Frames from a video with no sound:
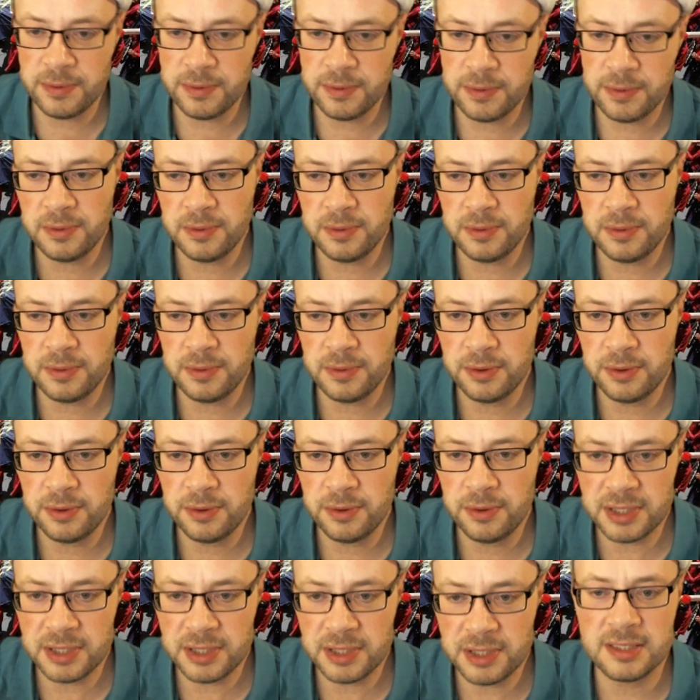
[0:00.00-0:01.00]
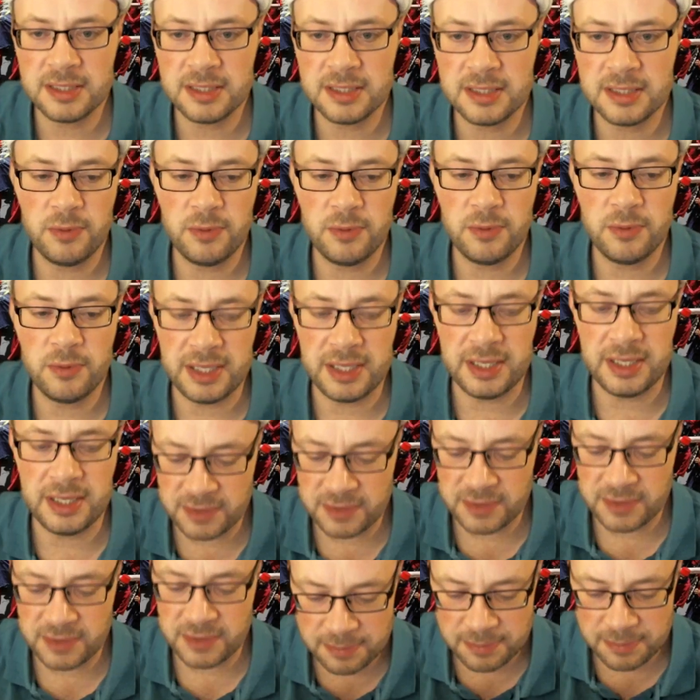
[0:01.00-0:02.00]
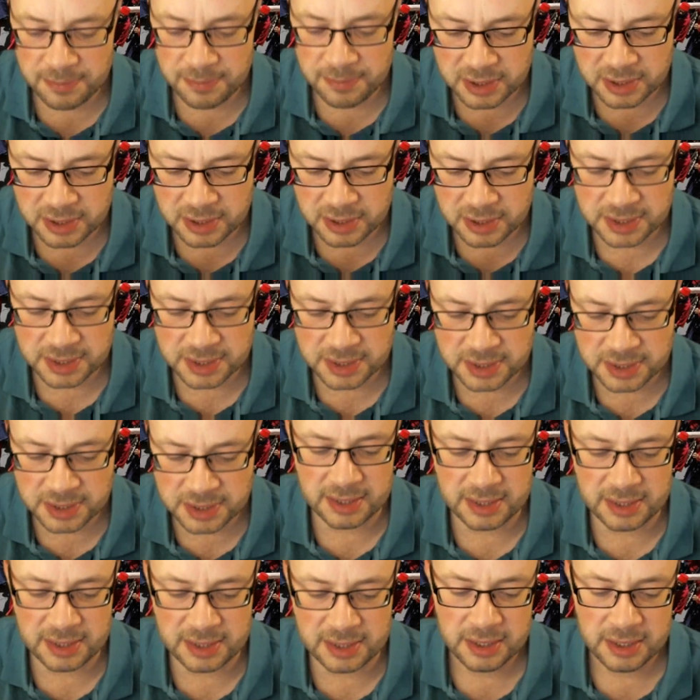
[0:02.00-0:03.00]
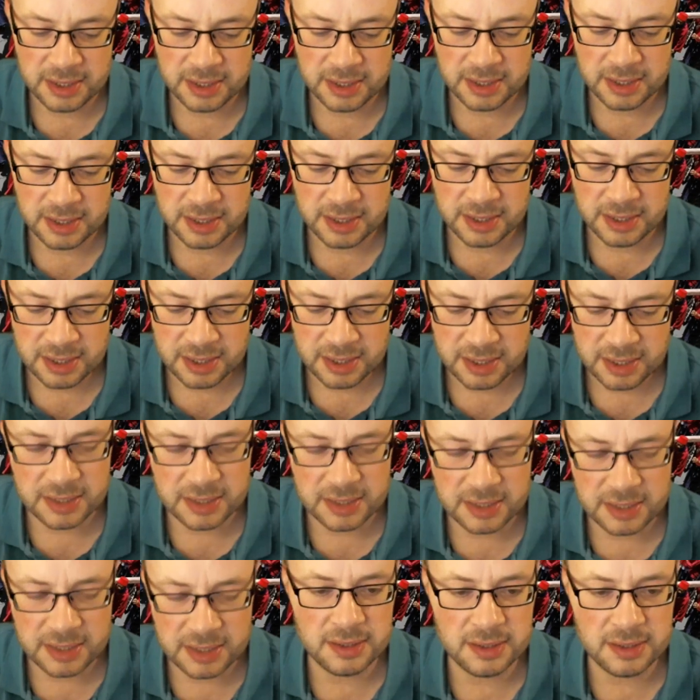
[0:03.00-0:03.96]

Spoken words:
who are critics of Mawlid have deliberately twisted his saying.